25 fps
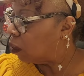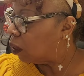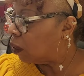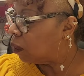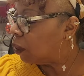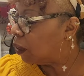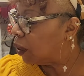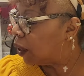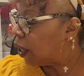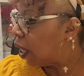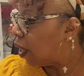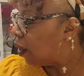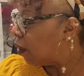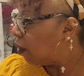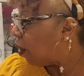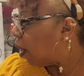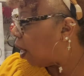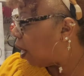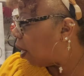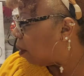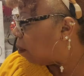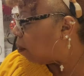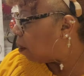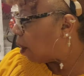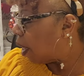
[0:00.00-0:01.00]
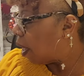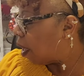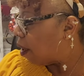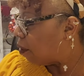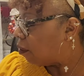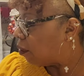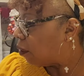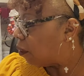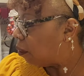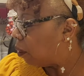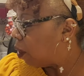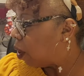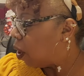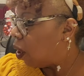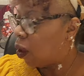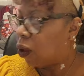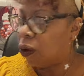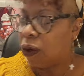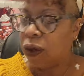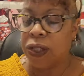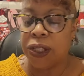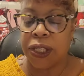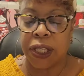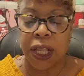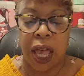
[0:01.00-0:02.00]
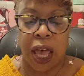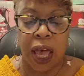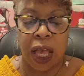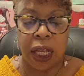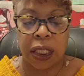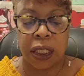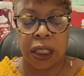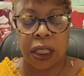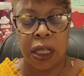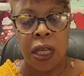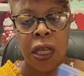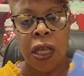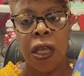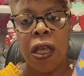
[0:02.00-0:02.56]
What was the other item I have from? Oh, the socks.